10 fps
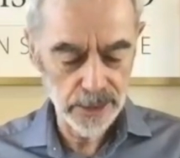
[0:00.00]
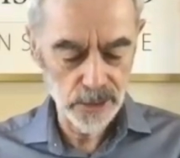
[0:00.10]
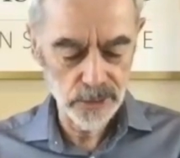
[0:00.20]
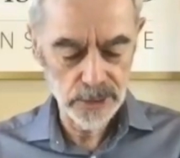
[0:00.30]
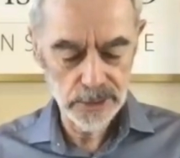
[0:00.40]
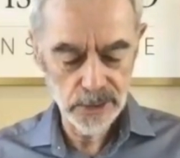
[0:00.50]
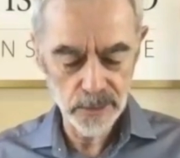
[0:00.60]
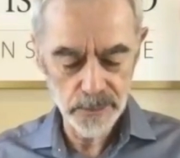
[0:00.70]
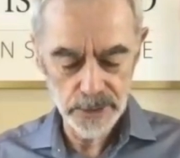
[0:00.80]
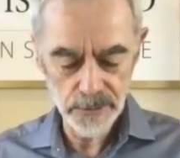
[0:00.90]
odorant that
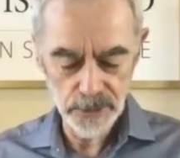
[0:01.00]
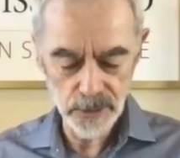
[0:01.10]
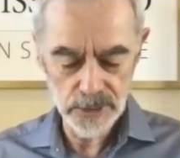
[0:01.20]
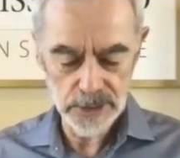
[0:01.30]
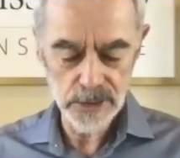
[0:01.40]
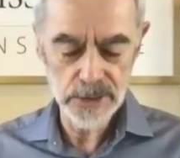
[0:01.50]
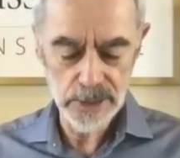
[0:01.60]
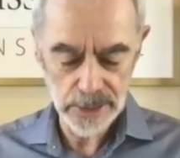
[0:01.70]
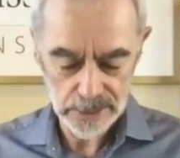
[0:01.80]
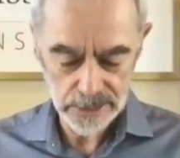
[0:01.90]
could be diffused each
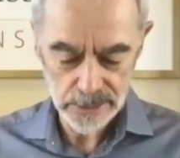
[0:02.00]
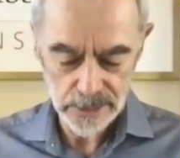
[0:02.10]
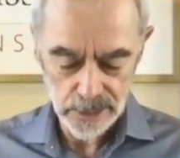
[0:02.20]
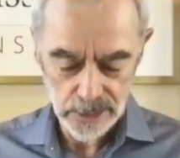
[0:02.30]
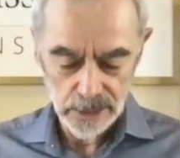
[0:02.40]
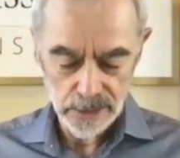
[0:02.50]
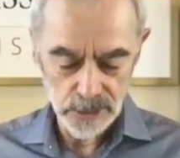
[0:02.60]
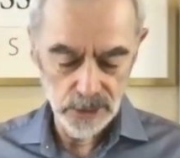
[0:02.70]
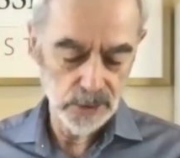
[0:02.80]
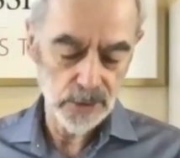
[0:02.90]
night
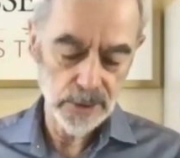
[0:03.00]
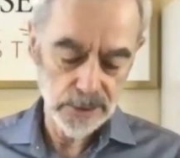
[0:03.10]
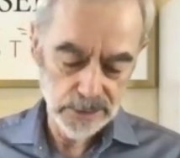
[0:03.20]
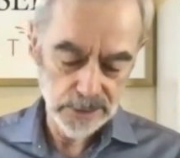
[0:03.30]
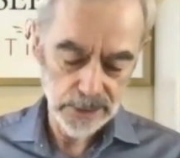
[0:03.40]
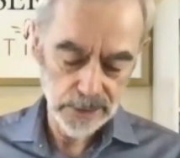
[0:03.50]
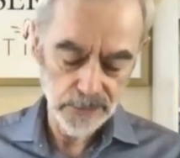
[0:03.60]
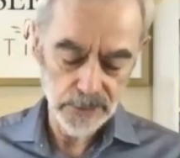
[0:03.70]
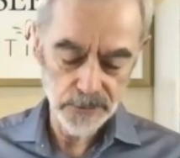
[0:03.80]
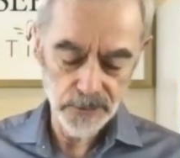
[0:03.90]
due to the design of
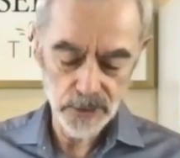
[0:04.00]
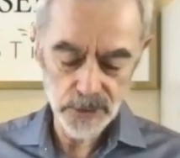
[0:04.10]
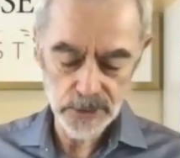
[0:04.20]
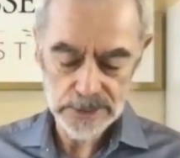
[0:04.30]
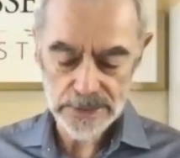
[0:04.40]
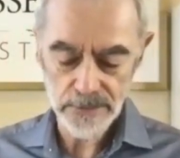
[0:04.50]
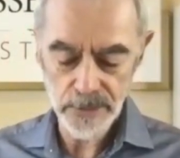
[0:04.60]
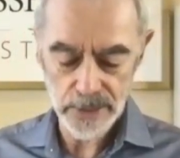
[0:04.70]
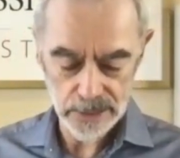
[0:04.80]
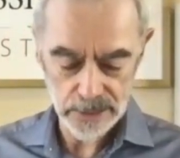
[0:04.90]
the diffusion
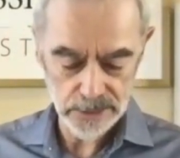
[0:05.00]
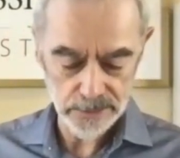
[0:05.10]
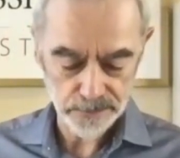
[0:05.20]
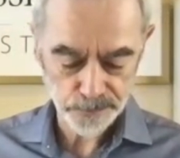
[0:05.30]
device.